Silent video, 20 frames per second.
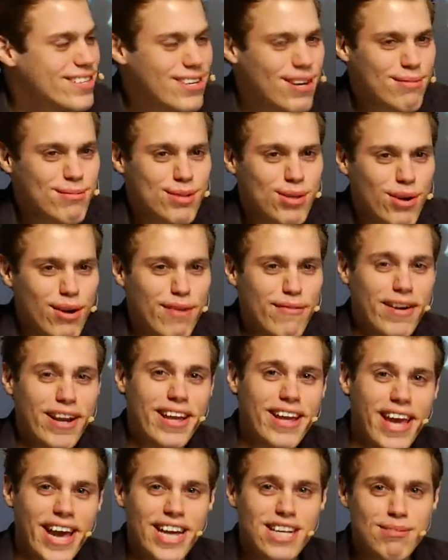some sort of
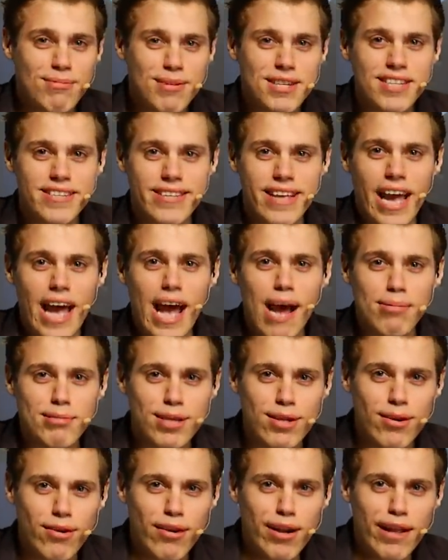engagement that's
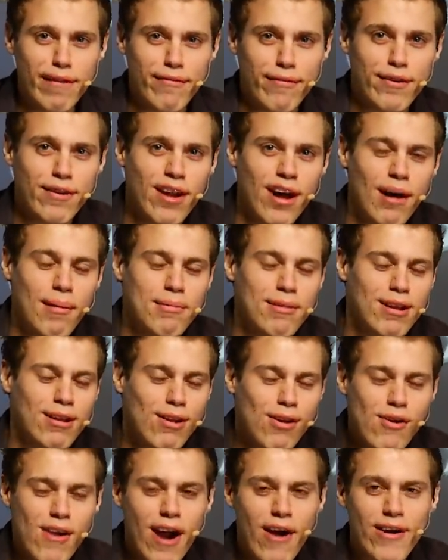absolutely
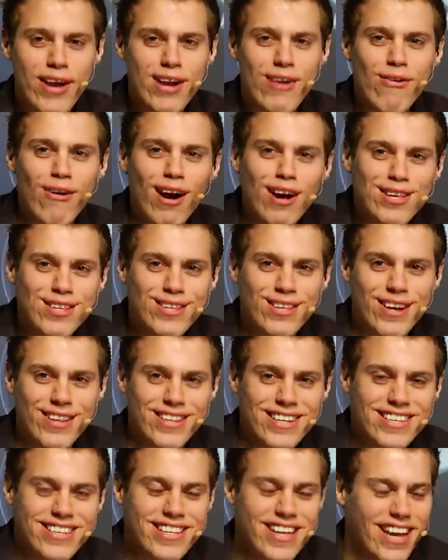phenomenal. Look how he crushes
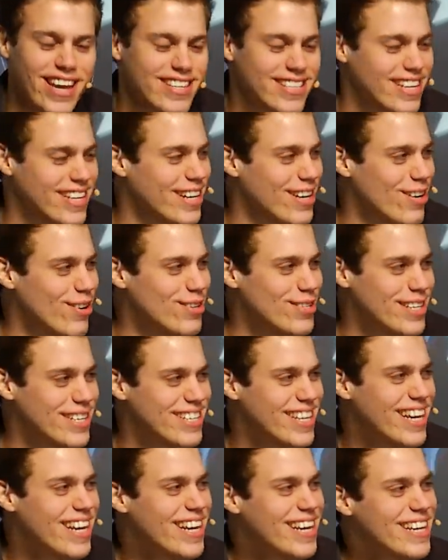all these tanks and he
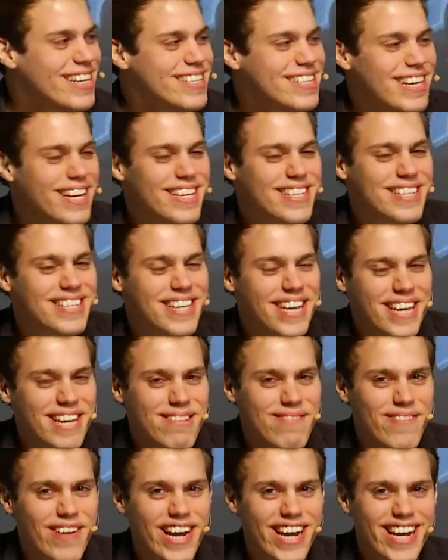loses
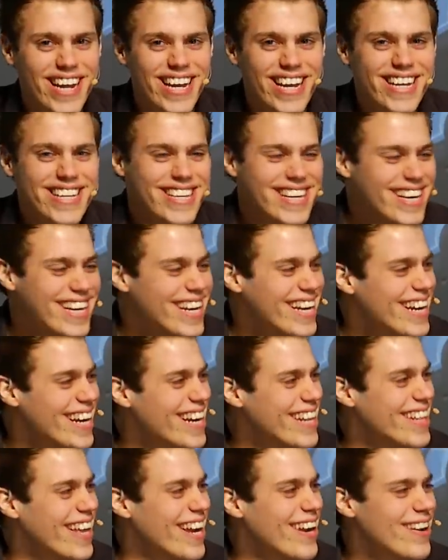16 Bailey.
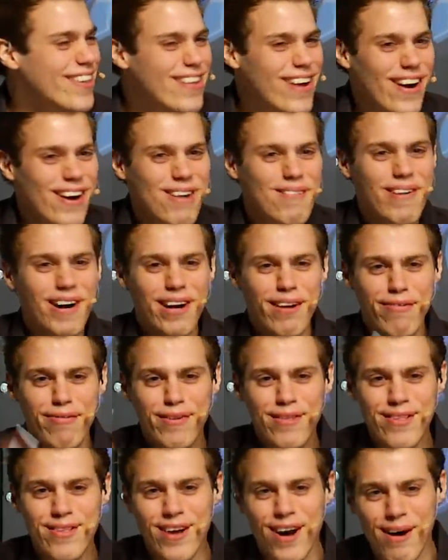and then you talk about
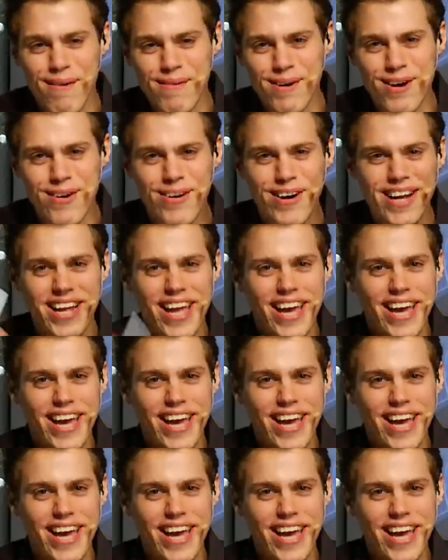a phenomenal